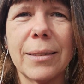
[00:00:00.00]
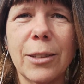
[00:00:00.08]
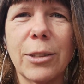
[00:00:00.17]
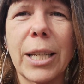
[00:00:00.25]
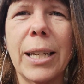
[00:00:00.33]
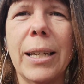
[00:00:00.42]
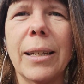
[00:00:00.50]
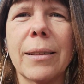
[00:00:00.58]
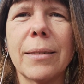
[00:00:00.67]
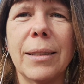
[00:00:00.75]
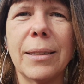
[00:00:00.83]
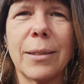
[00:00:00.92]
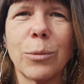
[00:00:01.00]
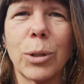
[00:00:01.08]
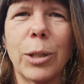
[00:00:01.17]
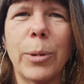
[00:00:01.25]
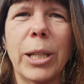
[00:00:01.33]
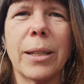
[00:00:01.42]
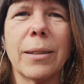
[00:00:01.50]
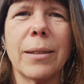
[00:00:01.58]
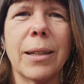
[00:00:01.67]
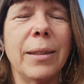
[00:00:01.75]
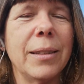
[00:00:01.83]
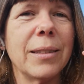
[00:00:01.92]
okay, this is where I'm at,
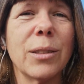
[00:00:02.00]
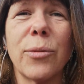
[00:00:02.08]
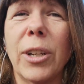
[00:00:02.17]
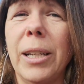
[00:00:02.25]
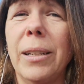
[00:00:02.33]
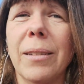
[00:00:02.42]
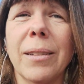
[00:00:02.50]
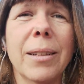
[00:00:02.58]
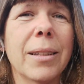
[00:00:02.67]
and this is fine.